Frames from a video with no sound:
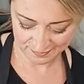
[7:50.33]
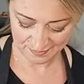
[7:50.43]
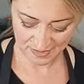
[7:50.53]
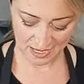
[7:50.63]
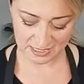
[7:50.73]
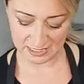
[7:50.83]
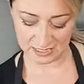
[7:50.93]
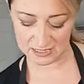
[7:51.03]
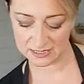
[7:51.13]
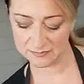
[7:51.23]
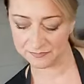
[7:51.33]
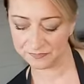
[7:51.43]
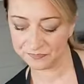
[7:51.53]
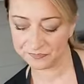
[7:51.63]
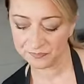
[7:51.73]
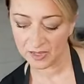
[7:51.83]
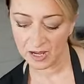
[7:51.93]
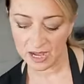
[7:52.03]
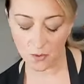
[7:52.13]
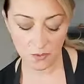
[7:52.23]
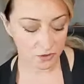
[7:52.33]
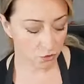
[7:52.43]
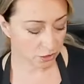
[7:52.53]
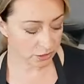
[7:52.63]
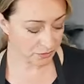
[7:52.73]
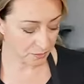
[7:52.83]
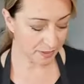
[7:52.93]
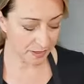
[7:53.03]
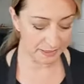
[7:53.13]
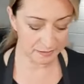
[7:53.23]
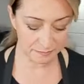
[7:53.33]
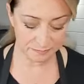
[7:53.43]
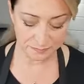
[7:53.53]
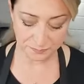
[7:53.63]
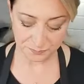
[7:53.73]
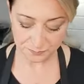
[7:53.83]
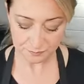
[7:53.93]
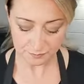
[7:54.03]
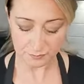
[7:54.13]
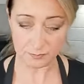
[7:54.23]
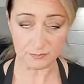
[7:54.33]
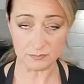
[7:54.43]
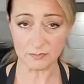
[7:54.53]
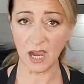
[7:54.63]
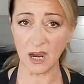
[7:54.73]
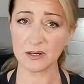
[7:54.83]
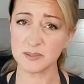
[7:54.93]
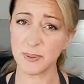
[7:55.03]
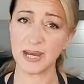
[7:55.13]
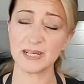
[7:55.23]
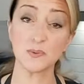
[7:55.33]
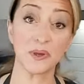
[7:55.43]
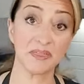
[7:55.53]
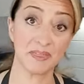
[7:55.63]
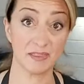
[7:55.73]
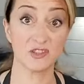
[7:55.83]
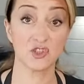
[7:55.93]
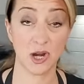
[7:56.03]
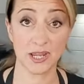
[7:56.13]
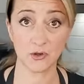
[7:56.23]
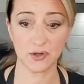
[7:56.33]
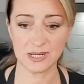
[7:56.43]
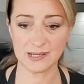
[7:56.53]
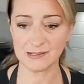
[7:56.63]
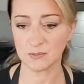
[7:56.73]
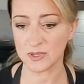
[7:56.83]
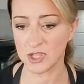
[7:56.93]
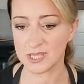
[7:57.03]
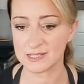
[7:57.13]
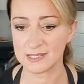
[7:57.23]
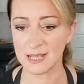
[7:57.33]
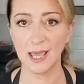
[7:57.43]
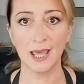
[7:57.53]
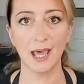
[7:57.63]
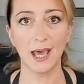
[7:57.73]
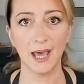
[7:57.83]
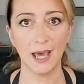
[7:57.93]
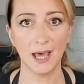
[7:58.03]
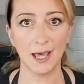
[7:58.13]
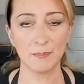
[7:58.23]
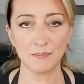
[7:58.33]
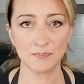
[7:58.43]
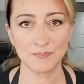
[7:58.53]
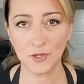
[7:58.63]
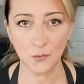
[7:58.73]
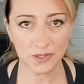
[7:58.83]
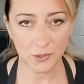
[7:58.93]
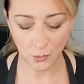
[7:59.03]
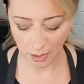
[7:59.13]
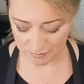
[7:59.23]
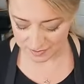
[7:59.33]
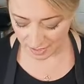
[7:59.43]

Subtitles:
Excellent. Now we are going to combine our spice with the dry ingredient, which is cookie crumbs.